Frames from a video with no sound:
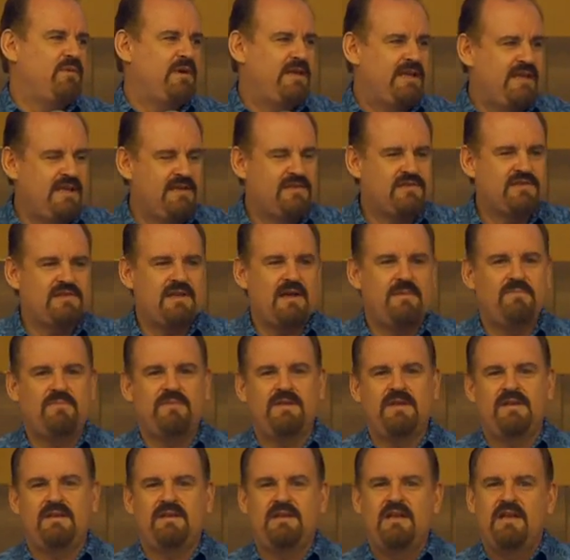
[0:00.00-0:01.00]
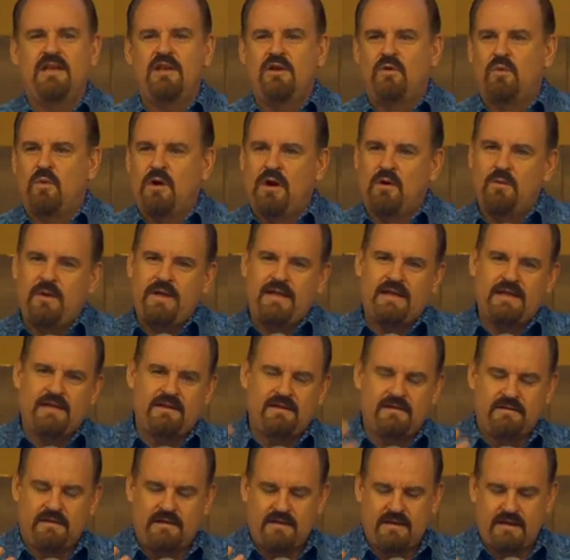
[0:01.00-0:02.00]
We need something where we
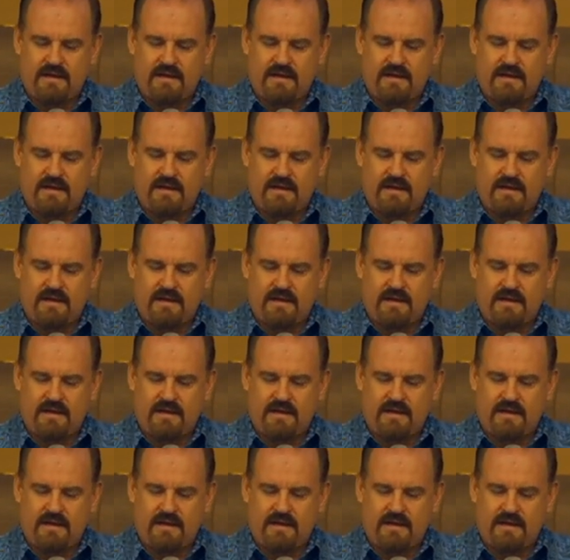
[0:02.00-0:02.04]
can